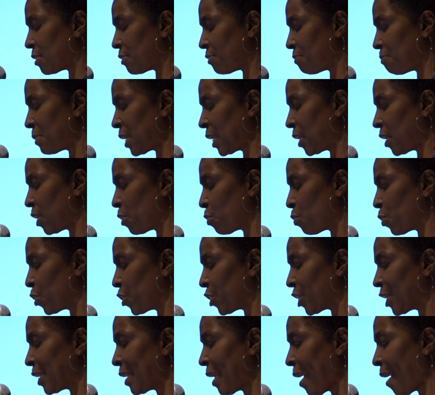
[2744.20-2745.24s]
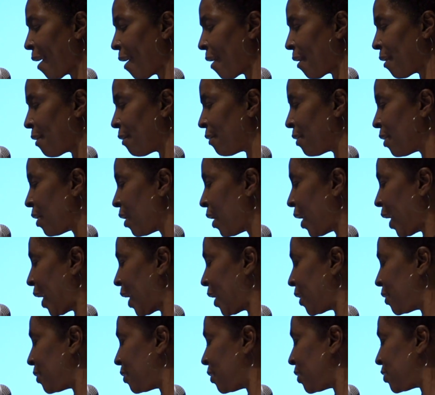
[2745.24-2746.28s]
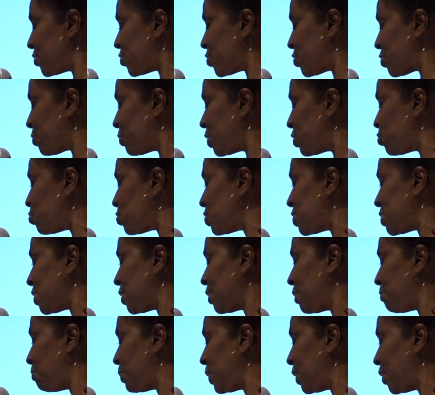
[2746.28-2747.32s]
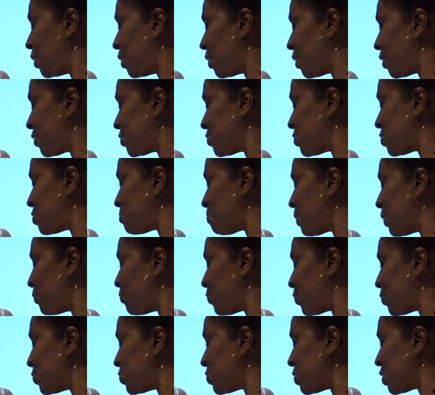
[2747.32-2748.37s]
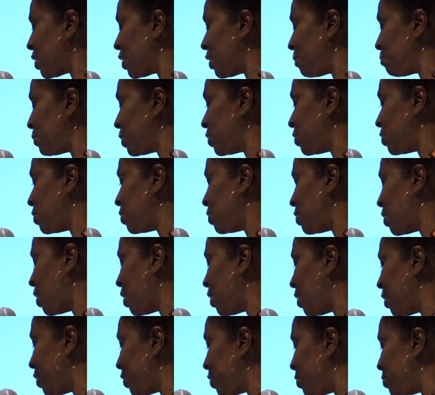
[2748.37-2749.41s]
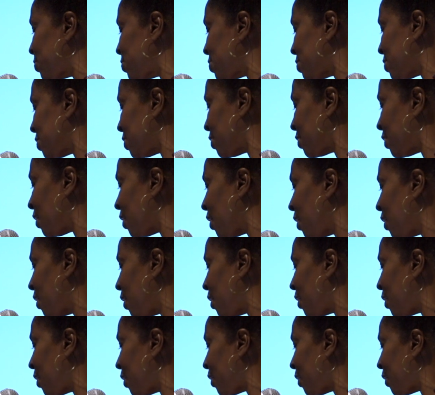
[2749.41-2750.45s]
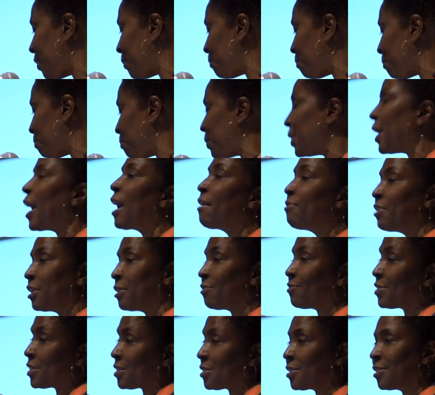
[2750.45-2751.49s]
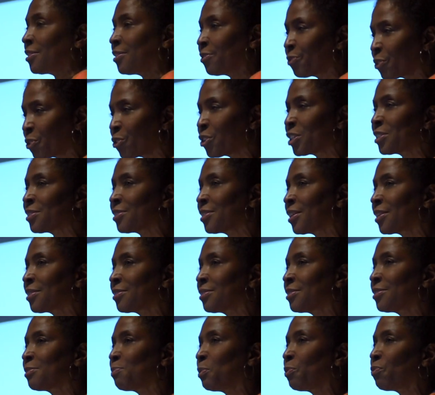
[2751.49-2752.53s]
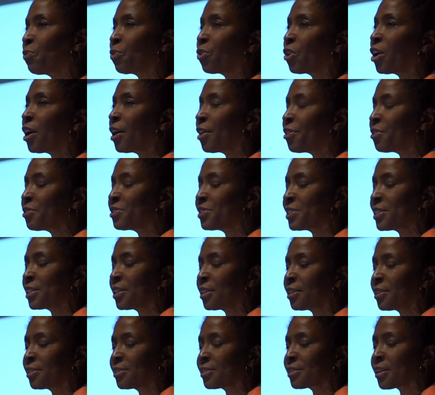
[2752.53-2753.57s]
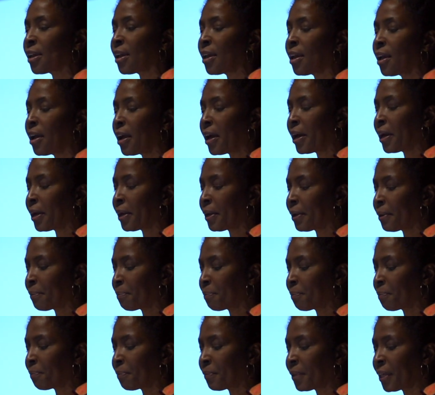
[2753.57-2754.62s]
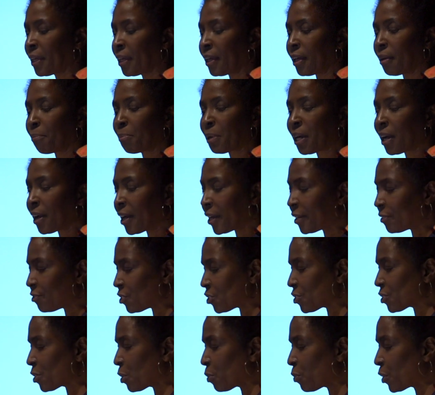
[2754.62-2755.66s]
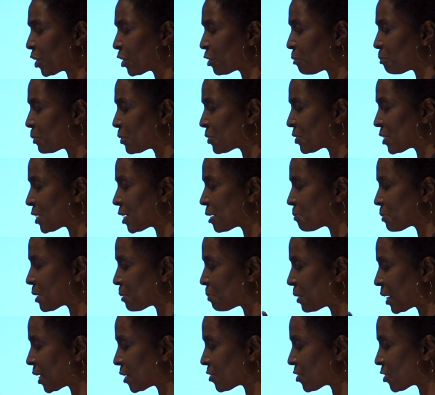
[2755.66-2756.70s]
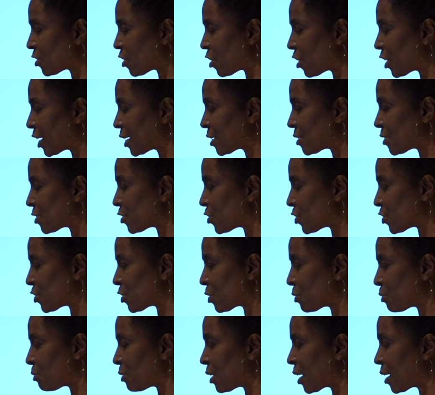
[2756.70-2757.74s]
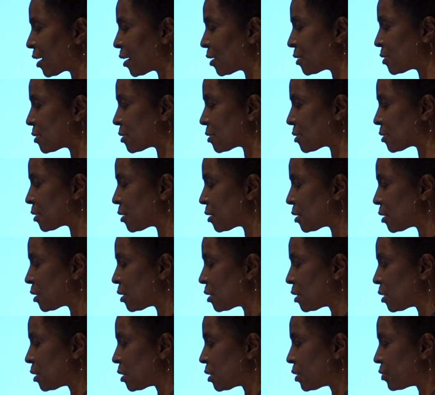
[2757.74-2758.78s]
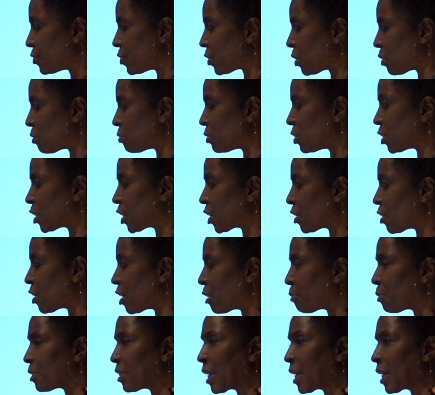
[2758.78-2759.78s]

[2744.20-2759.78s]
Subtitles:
of making work now. And it's so interesting to be, because this is my first time in Houston, but having visited, of course, Texas before, other cities, but kind of just going to museums. I mean, as an artist, it's so nice to go look at art